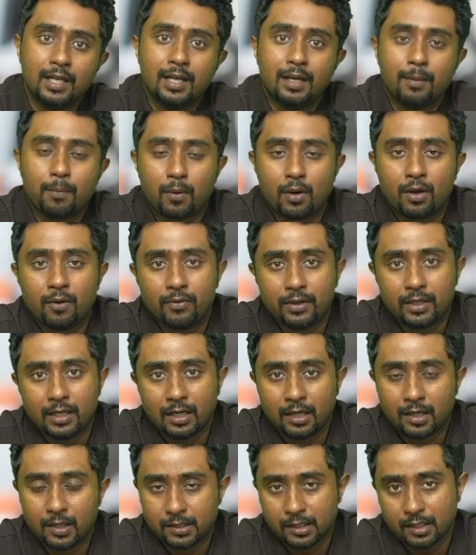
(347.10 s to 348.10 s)
profit and
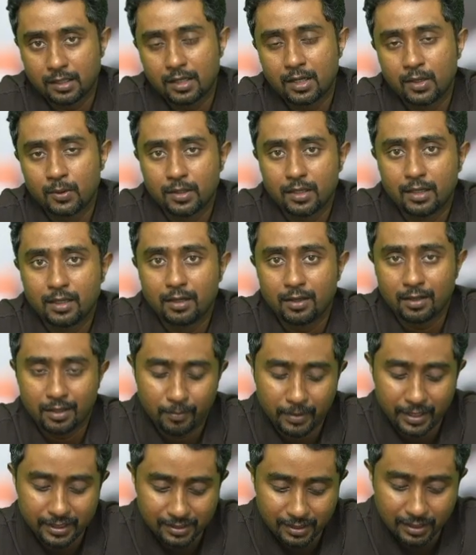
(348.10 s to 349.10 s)
loss account. Okay,
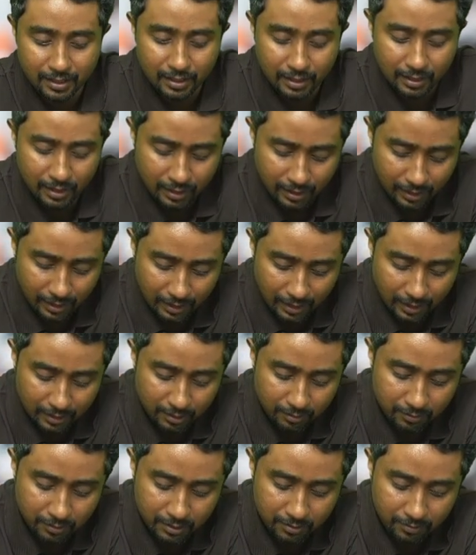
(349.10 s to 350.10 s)
basically in other
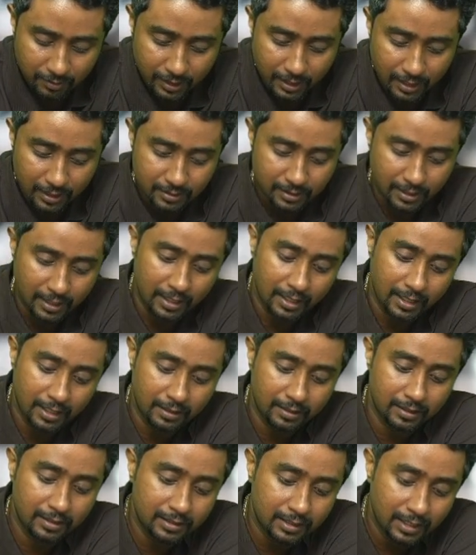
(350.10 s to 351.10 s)
words we can say like
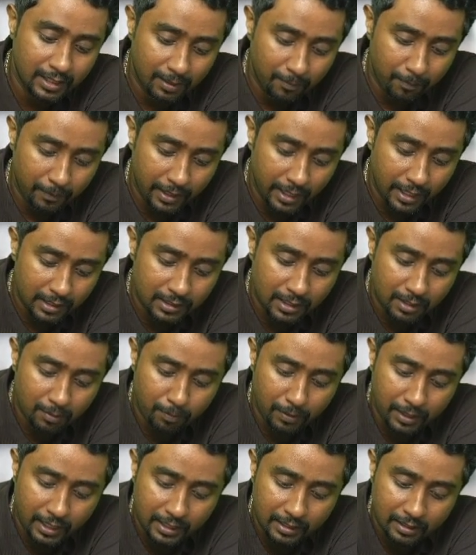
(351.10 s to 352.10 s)
this: major
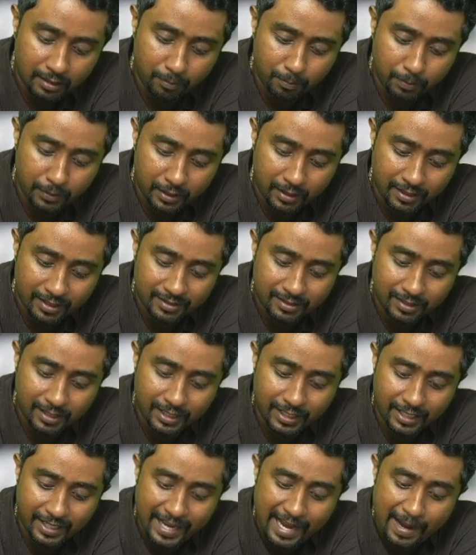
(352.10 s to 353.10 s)
planned repair is a
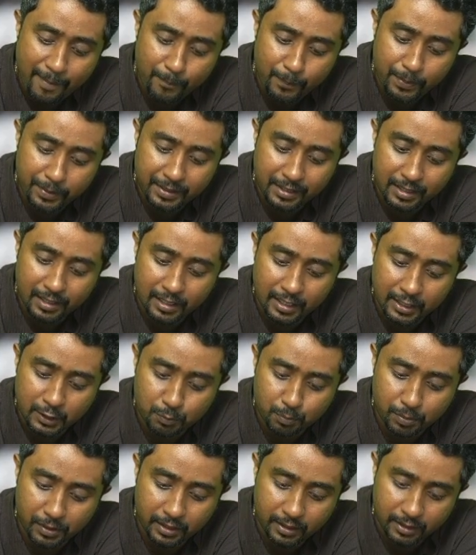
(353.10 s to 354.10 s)
capital
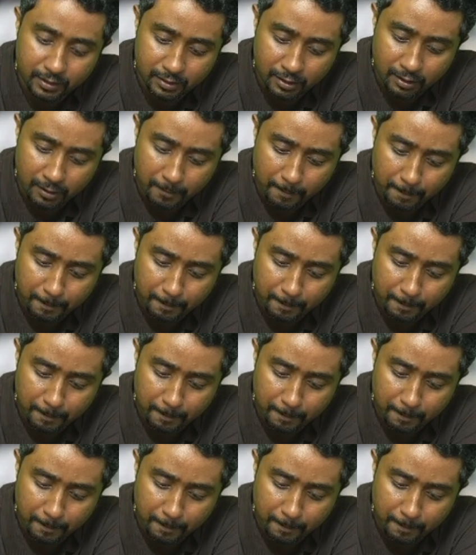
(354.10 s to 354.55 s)
expenditure.